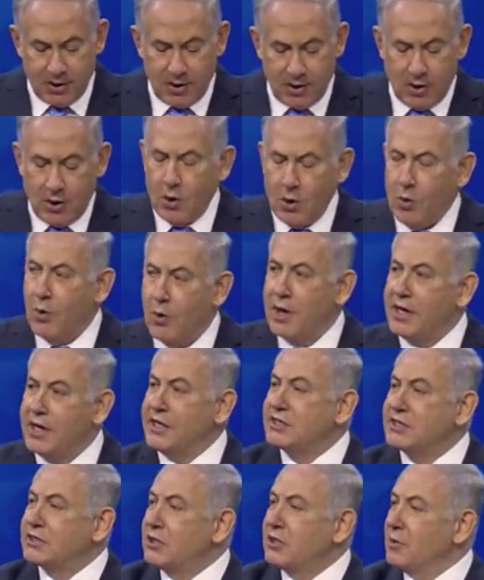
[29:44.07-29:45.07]
when he
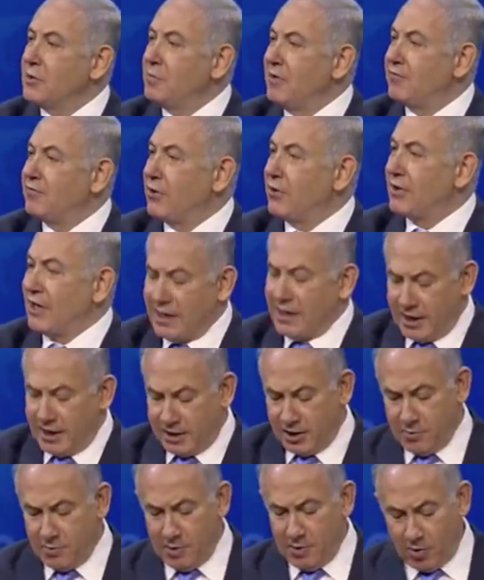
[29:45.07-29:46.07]
stood before the
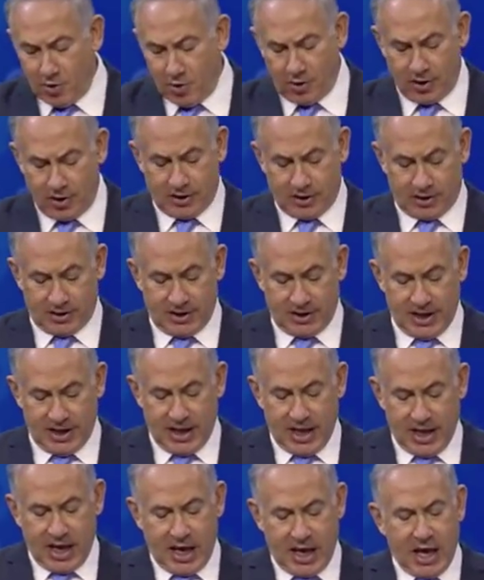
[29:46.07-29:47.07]
Lincoln Memorial
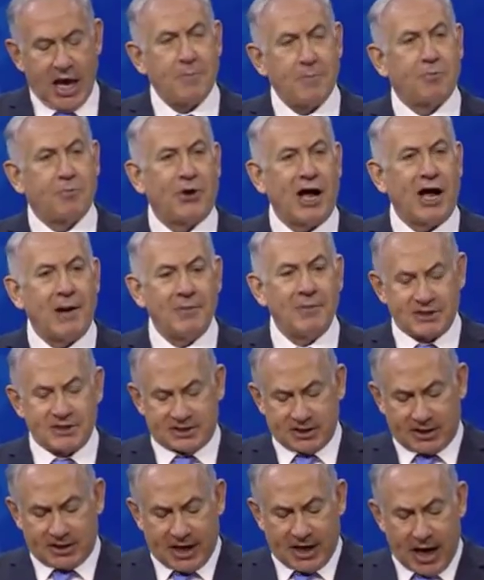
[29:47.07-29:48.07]
and promised to
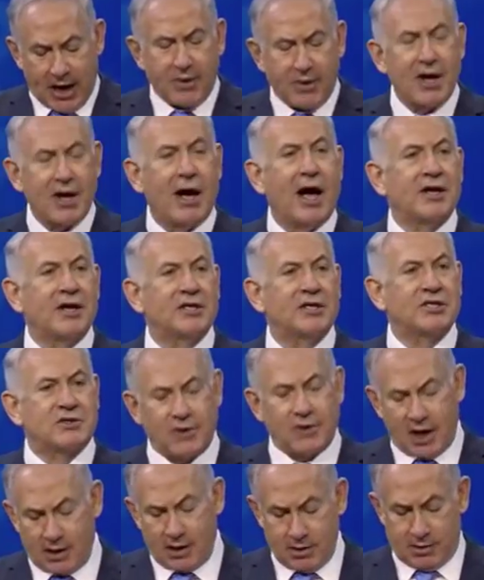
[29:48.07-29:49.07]
carry on his
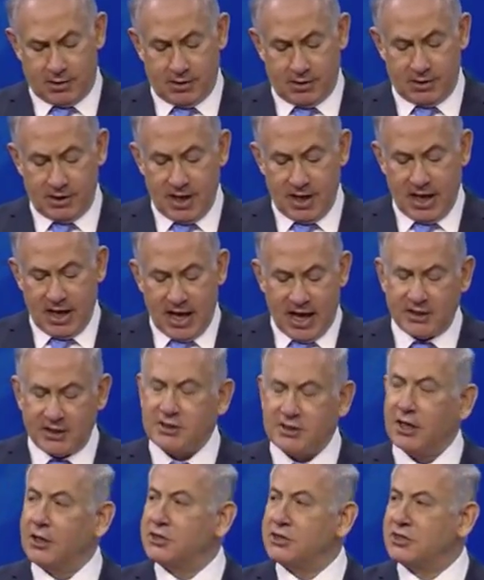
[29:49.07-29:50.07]
struggle
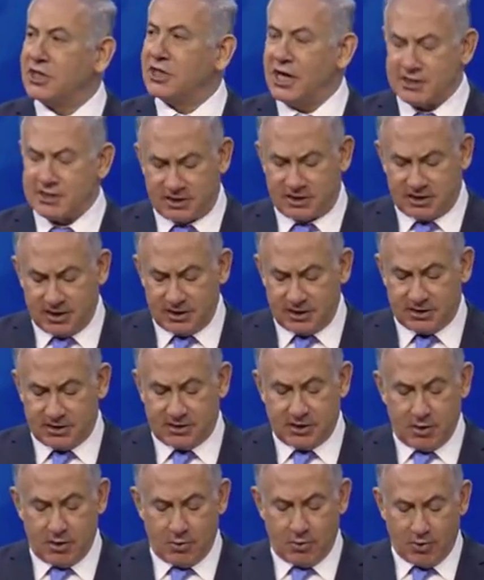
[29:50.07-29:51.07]
until justice
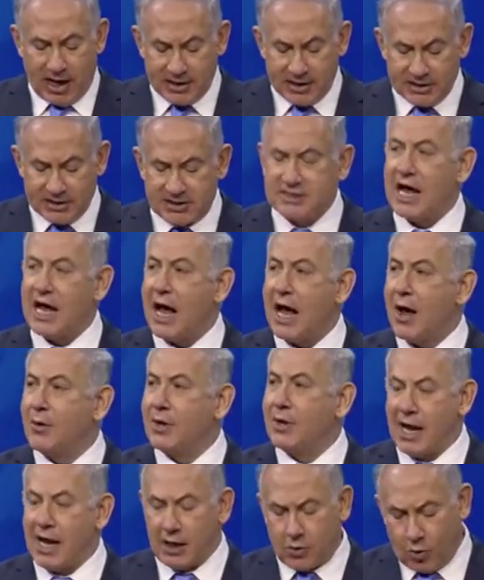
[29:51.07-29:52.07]
runs down
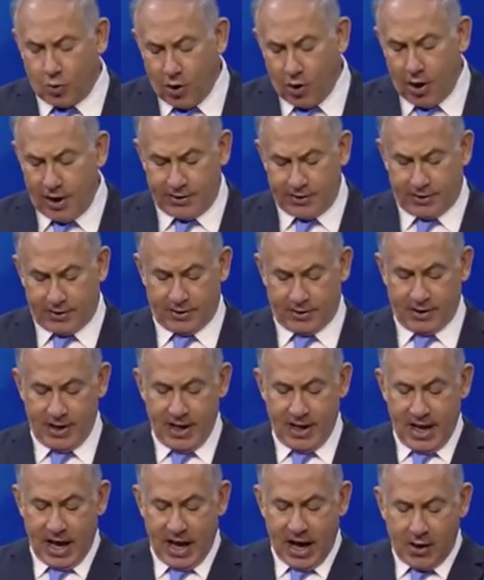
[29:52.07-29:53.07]
like water
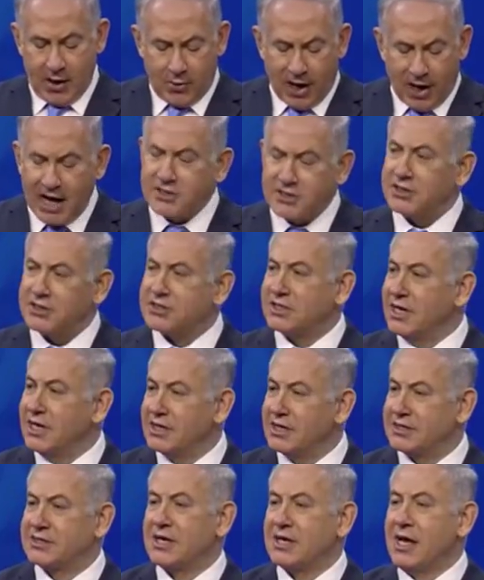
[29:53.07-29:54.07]
and
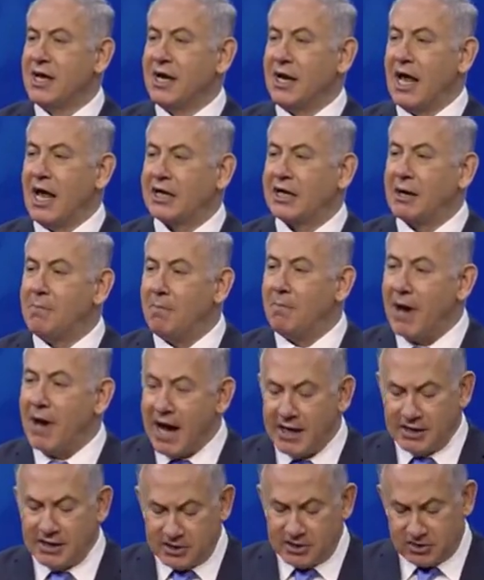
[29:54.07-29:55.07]
righteousness like a
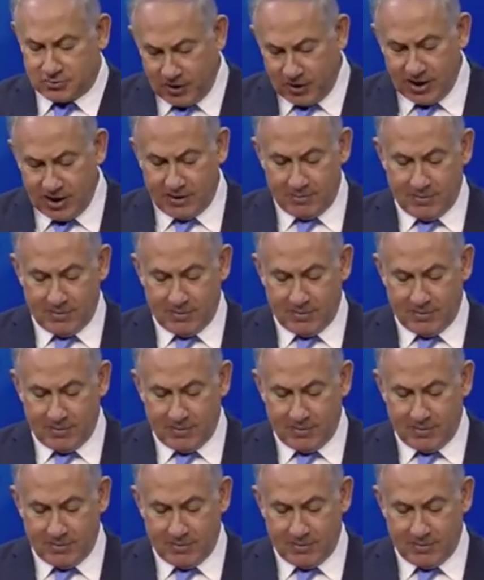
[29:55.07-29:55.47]
mighty stream.